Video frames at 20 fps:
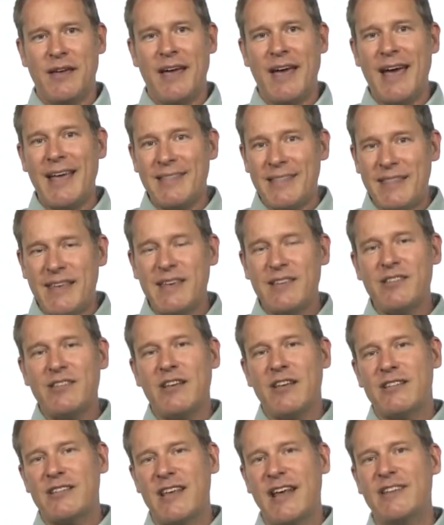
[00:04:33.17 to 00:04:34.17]
At this,
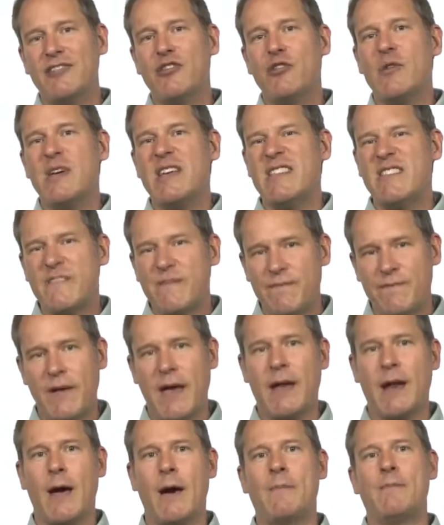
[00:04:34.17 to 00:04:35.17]
Sancho is
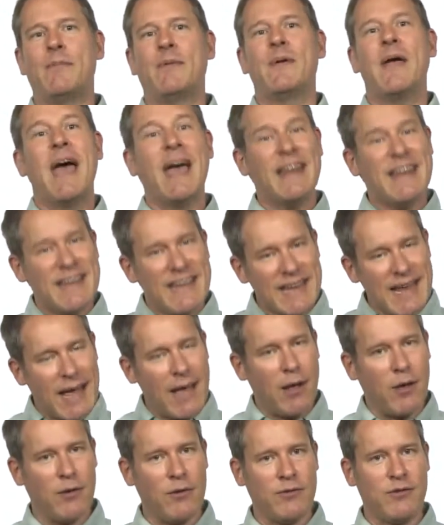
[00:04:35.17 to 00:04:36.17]
fed up and
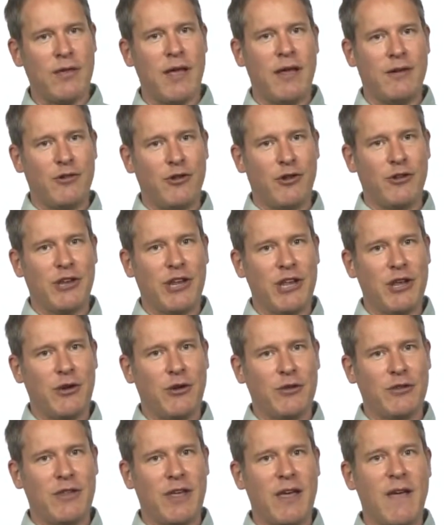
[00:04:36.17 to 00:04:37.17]
yells at Don
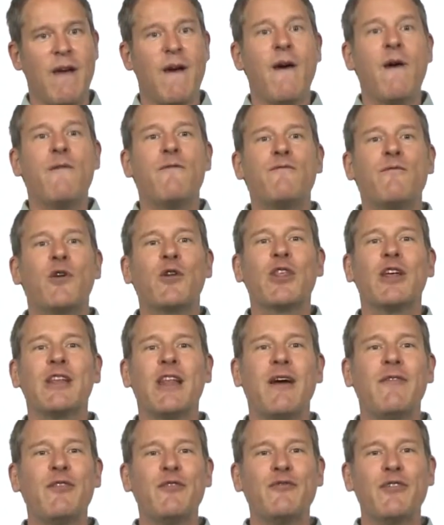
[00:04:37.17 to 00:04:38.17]
Quixote, For the
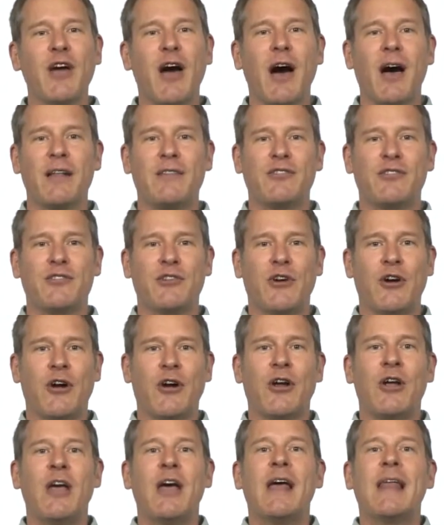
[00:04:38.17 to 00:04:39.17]
love of God,
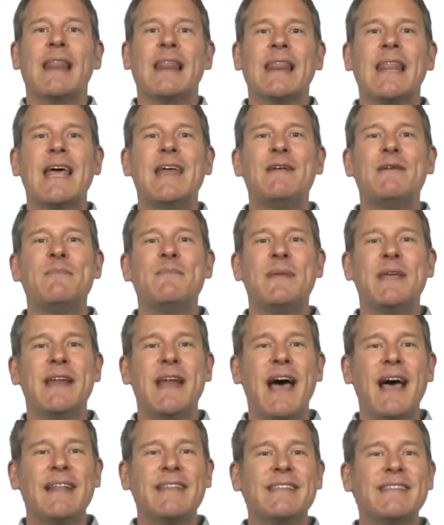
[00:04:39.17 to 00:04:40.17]
sir, let me
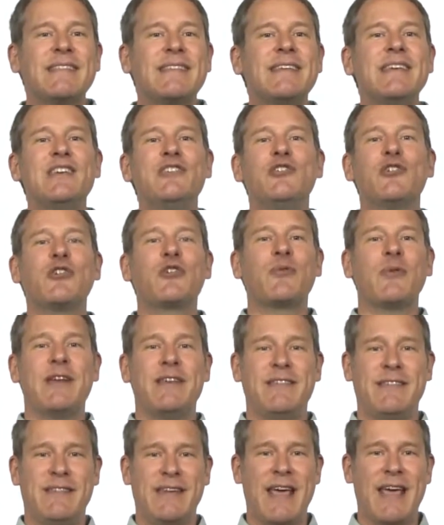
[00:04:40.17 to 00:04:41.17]
not see your
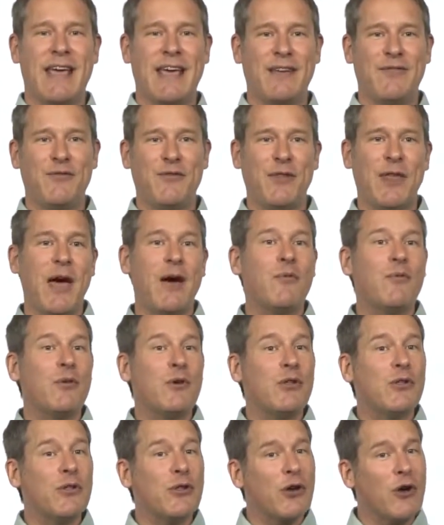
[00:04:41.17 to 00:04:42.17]
grace naked, for that
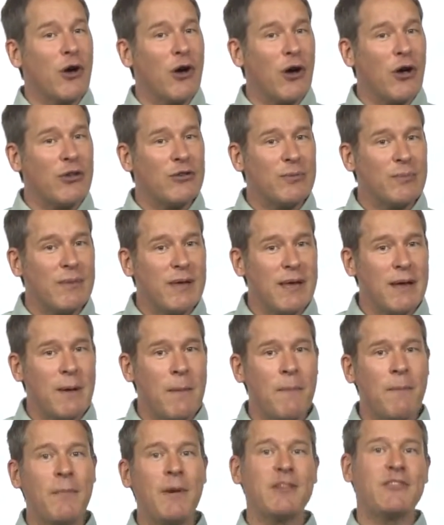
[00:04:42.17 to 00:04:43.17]
will cause me
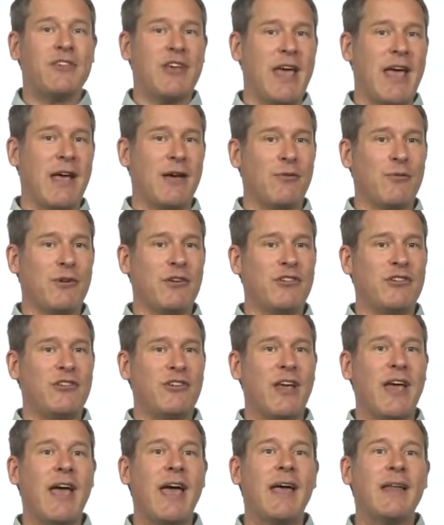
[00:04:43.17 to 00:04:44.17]
much
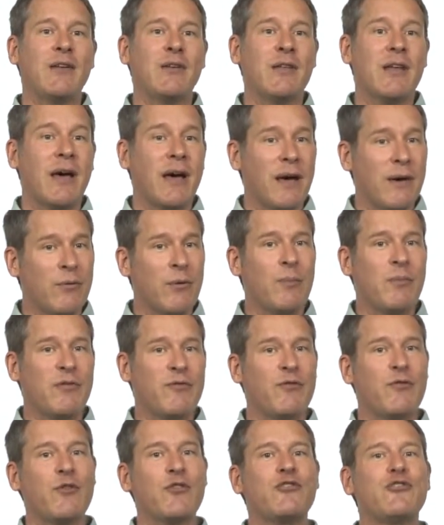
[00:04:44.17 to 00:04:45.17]
anguish, and I will be
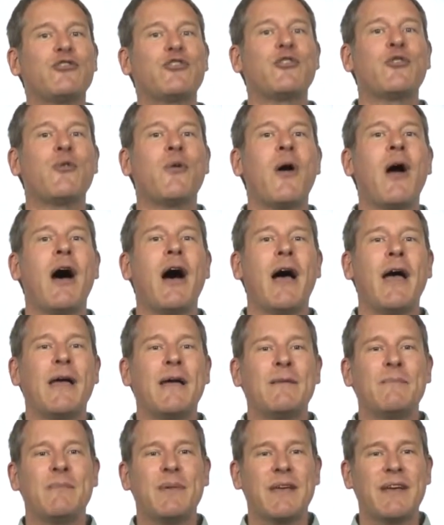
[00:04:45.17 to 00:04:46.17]
forced to
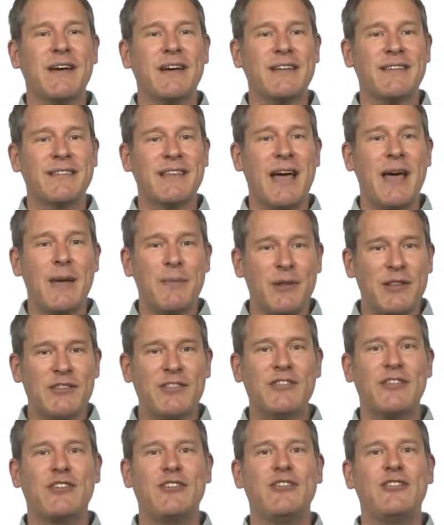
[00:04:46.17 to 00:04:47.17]
cry, because I am in
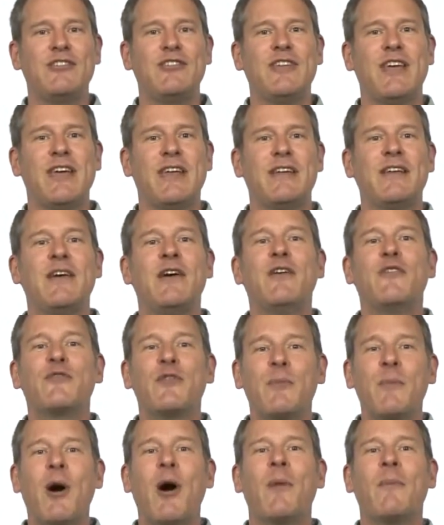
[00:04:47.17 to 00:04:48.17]
such a state
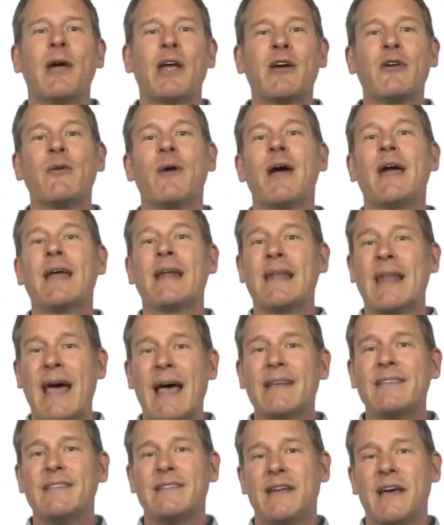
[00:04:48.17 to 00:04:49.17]
from all my crying
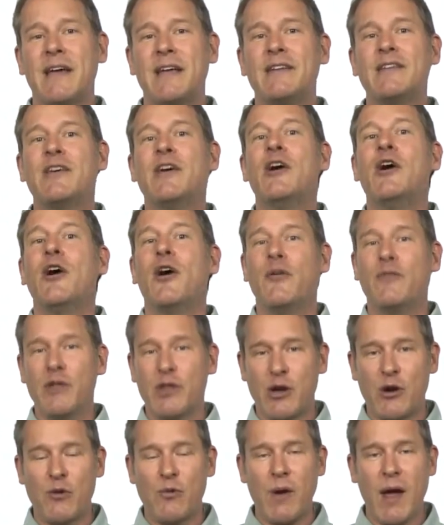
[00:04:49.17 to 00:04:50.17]
last night over
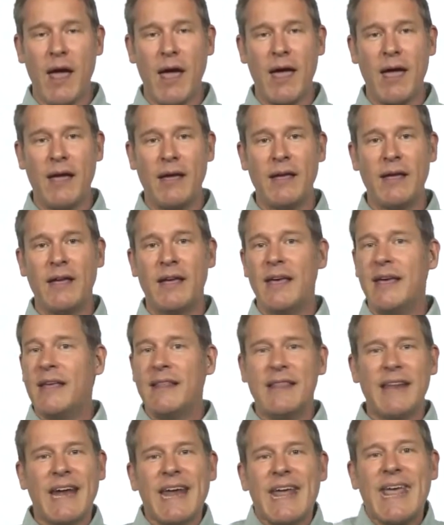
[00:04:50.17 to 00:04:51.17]
the gray
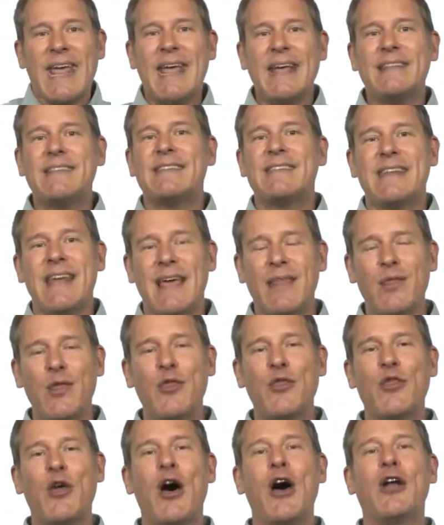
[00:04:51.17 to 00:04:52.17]
that I can't stand the
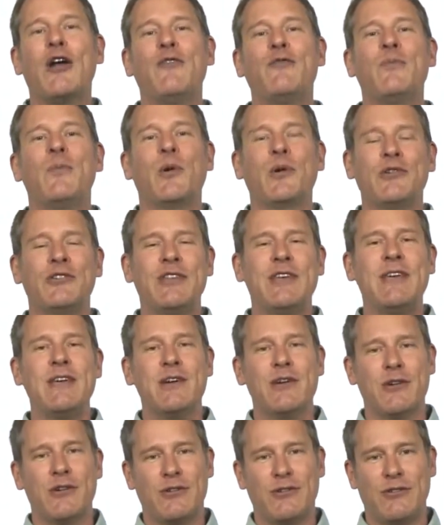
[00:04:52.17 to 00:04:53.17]
thought of more
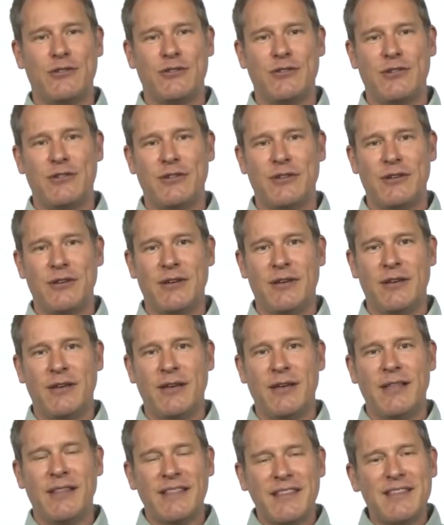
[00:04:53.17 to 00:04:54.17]
tears.
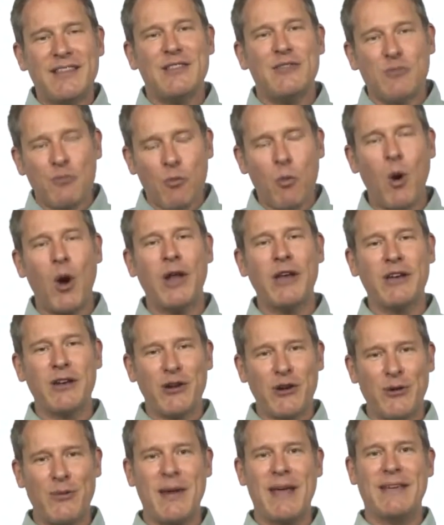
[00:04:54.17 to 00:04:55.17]
This is one
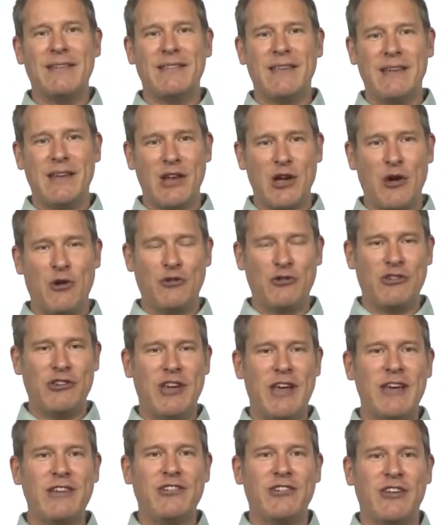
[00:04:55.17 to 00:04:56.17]
crazy
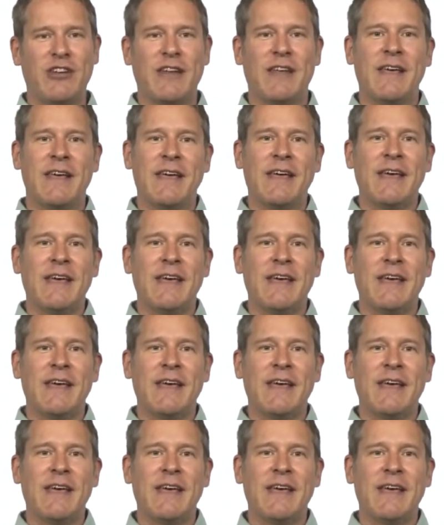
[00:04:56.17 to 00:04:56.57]
negotiation.